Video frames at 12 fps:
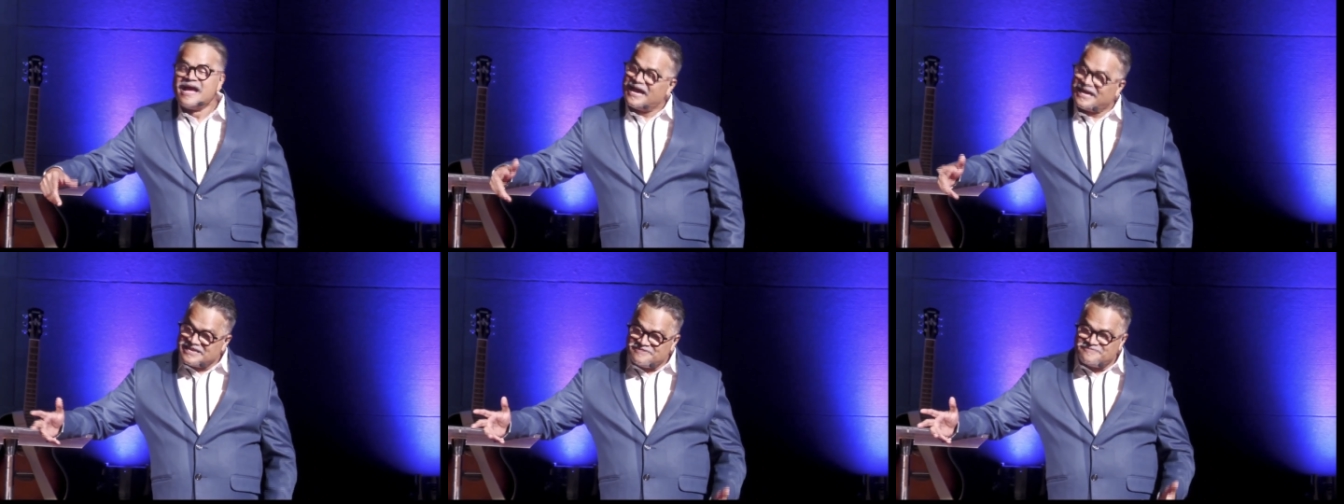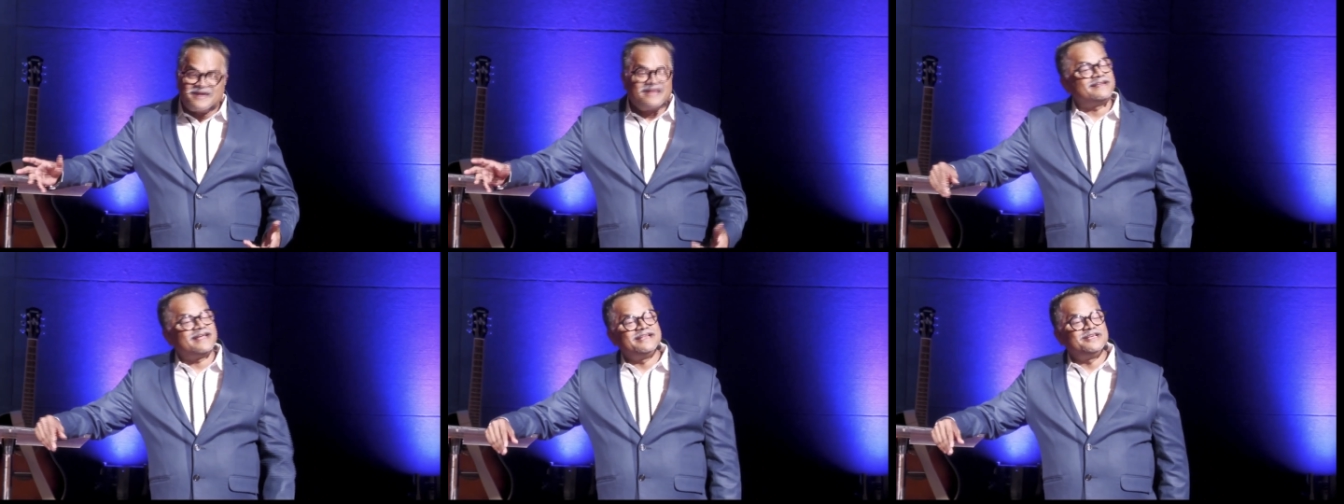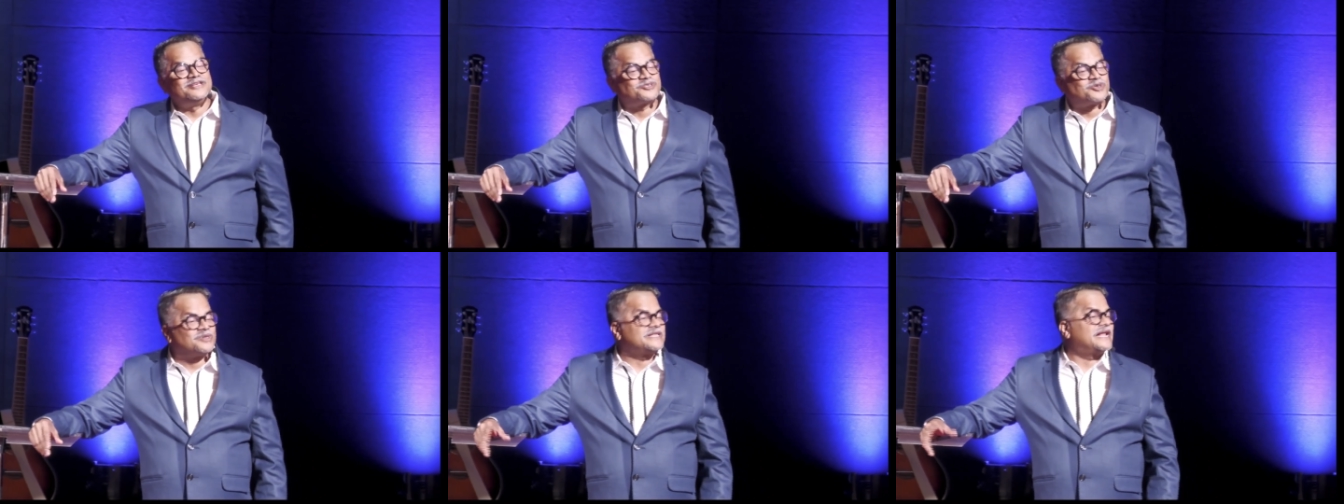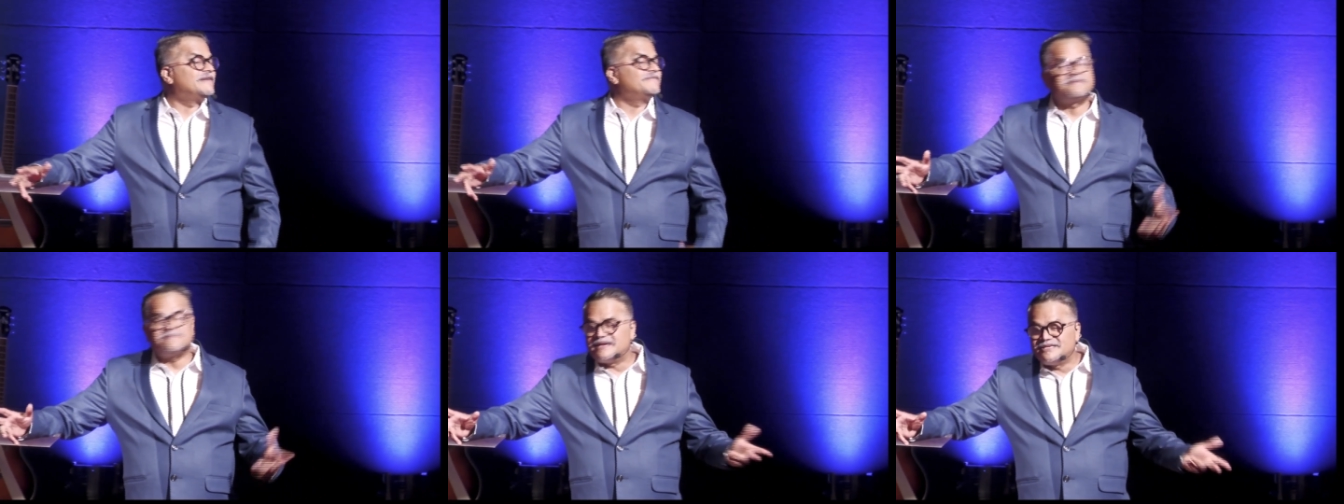And he went and he saw that
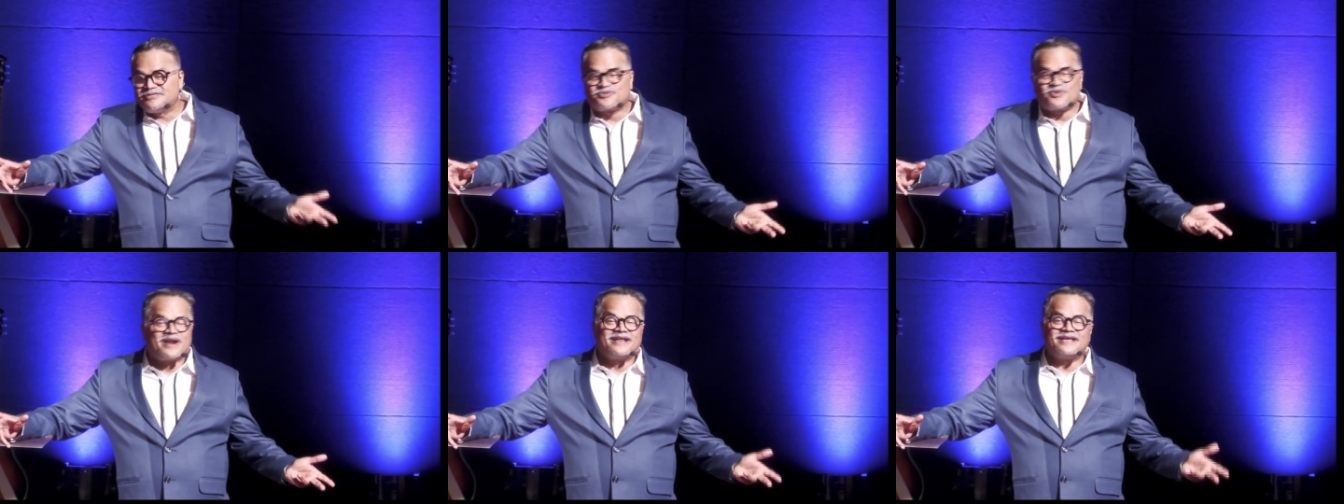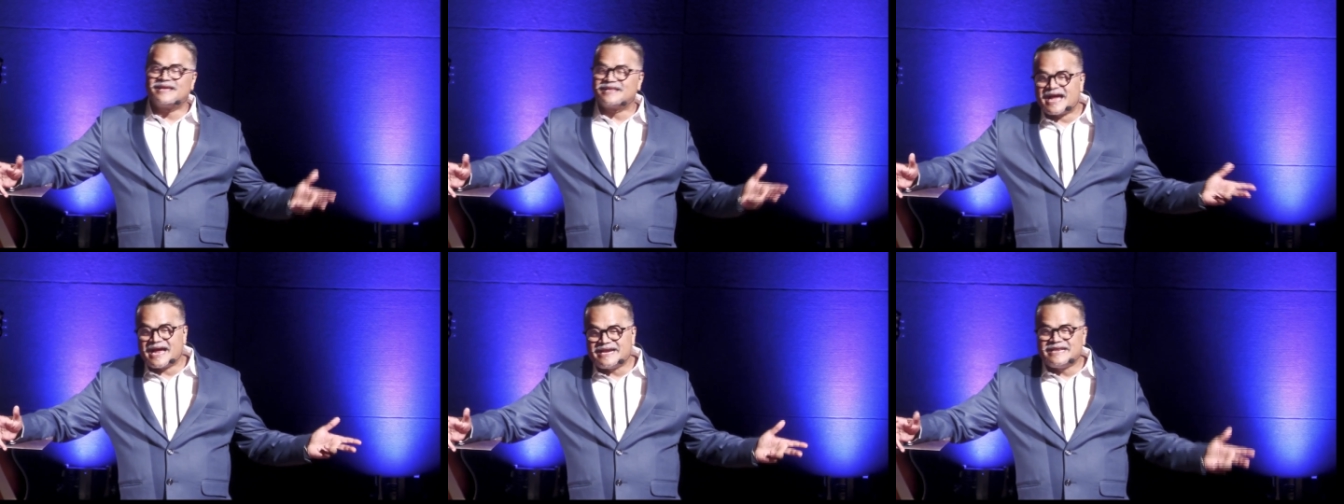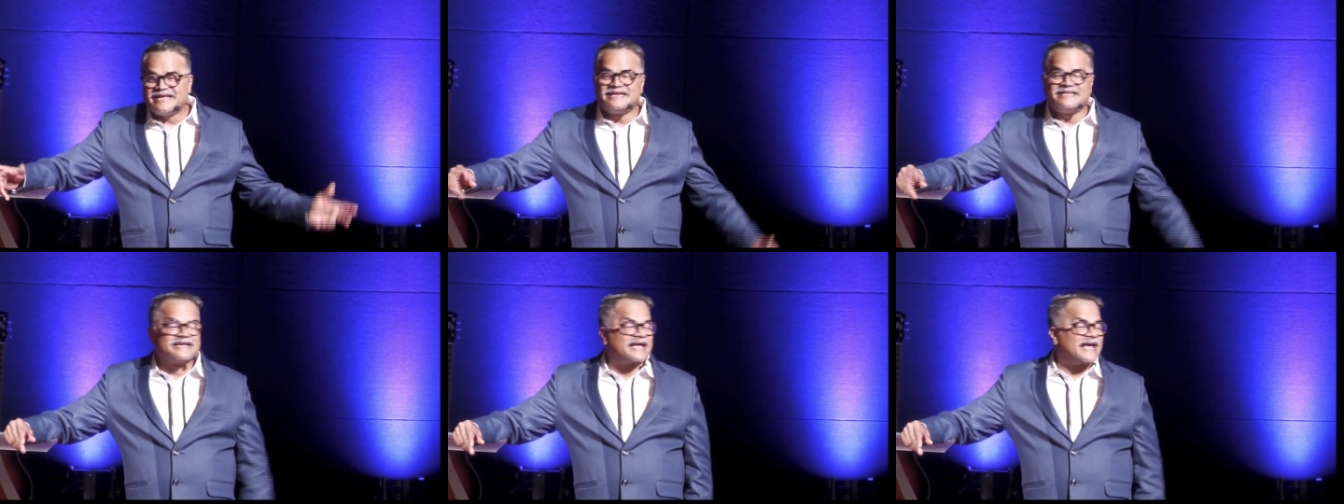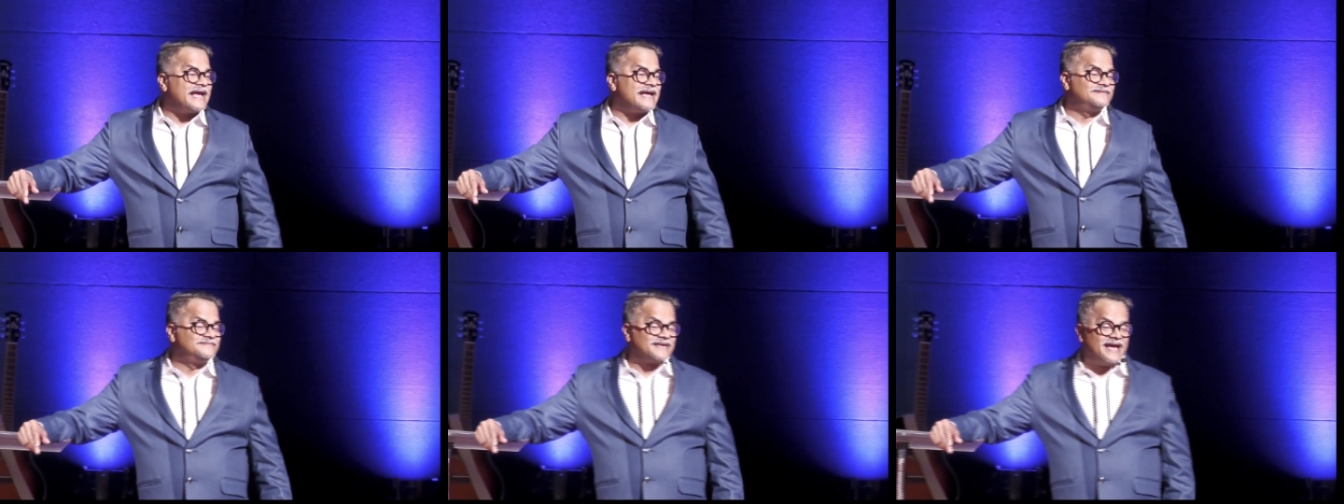everybody's running and hiding in the
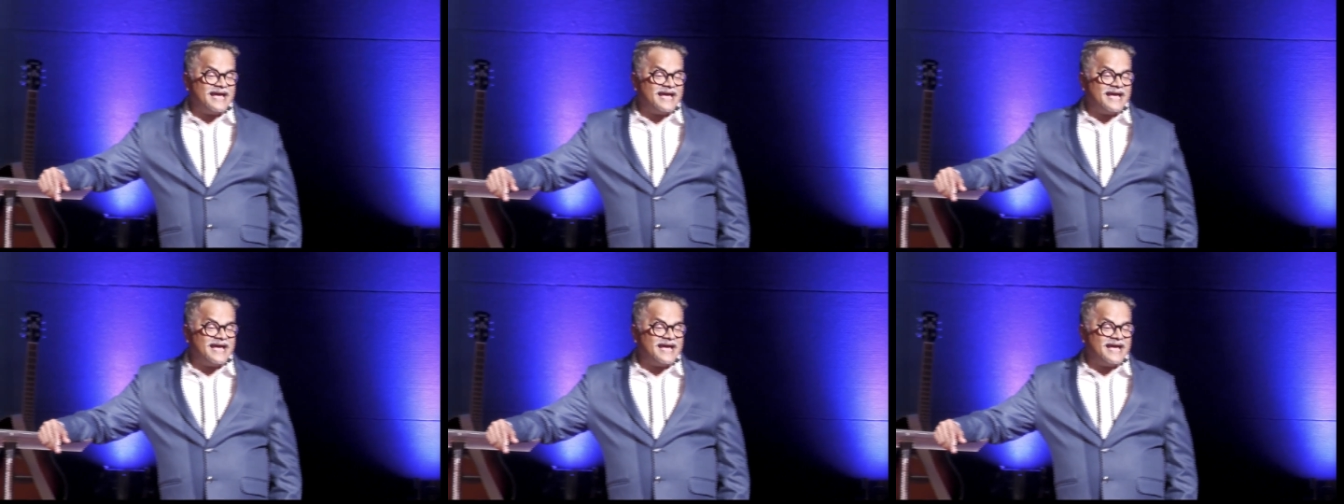caves.